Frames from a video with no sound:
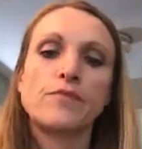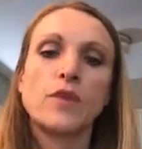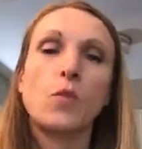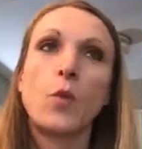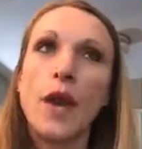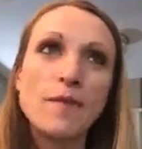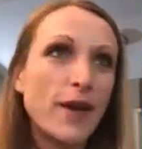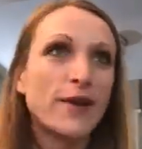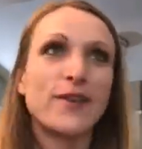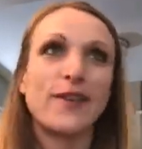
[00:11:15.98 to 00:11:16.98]
way
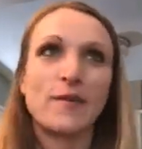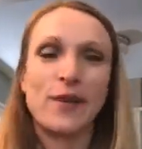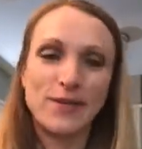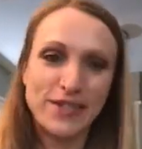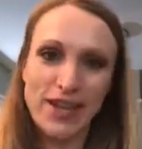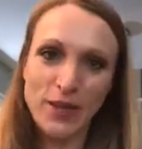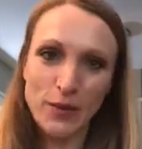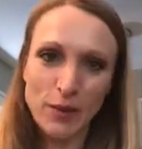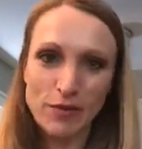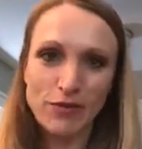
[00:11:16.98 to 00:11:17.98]
better than the person that you
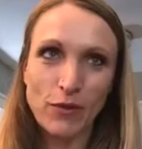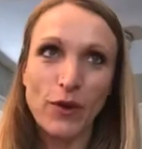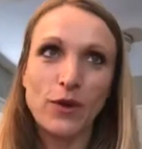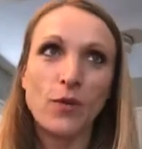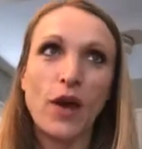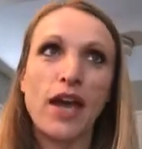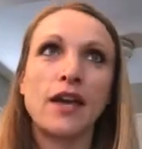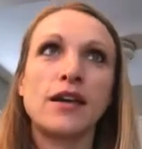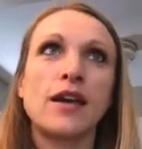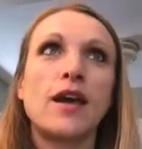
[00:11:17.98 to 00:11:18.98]
were before.
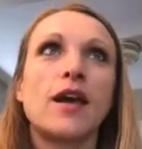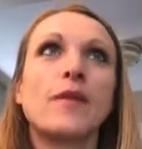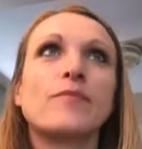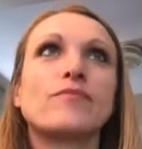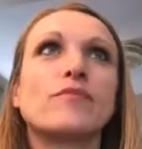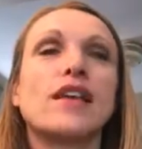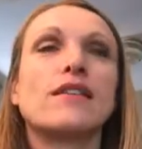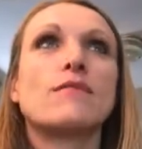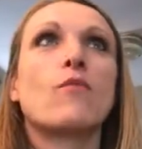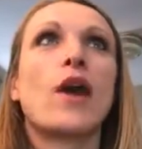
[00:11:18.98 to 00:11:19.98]
Way
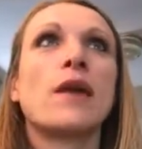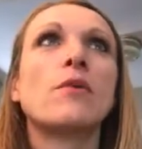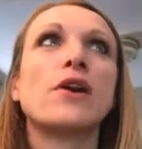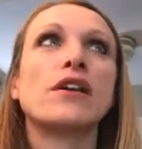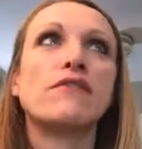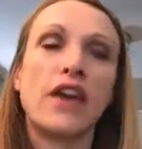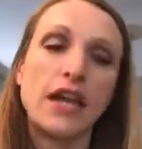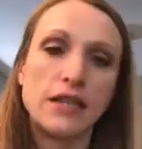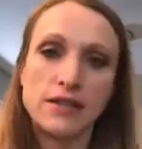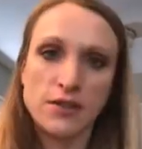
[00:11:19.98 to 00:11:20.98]
more
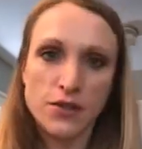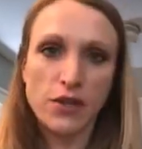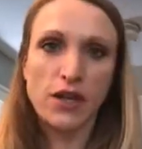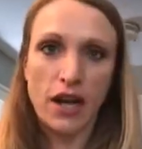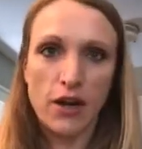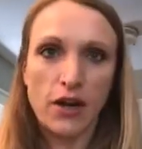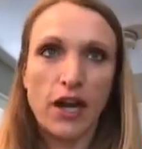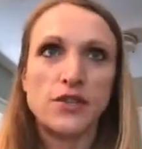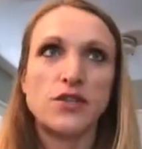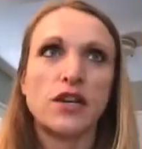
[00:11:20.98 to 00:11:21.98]
advanced in certain
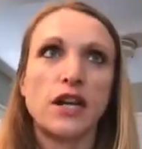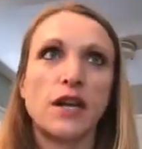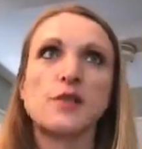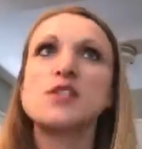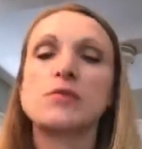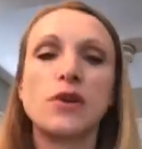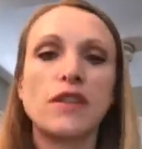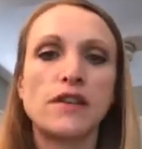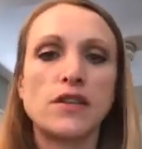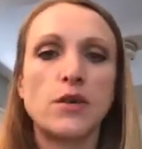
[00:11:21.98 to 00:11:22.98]
areas. You're going to explore
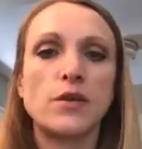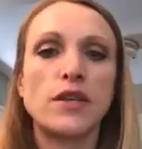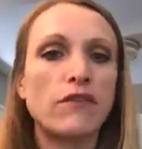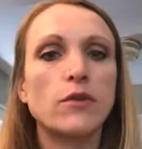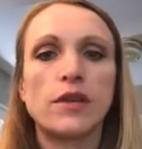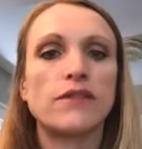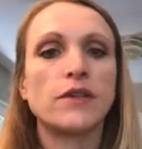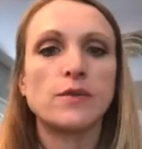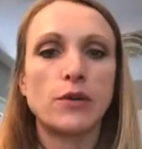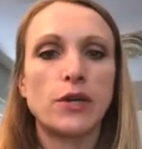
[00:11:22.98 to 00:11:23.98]
things that you never would have
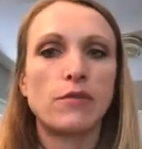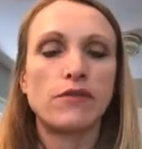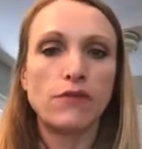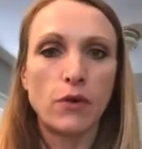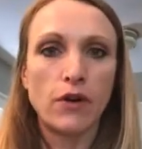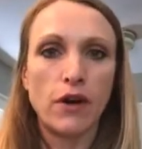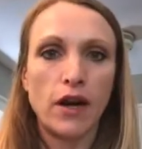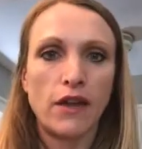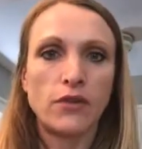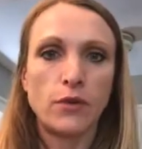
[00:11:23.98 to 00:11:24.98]
explored before
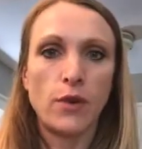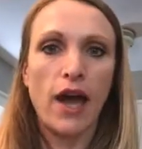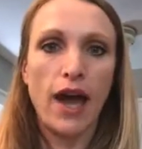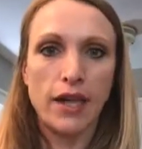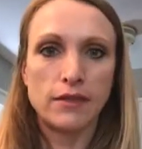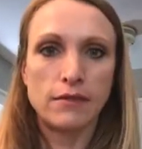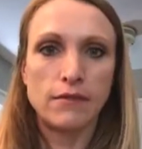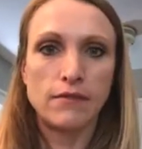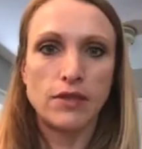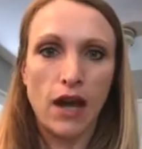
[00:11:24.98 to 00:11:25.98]
if you hadn't
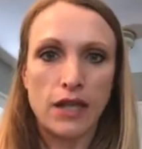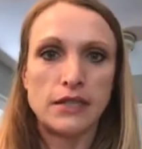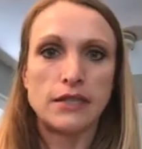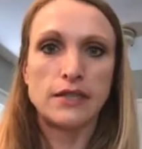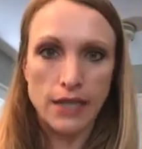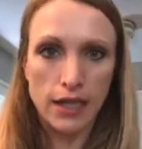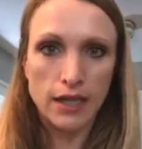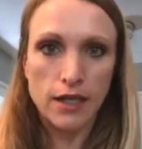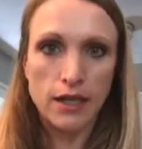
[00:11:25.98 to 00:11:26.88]
gotten sick.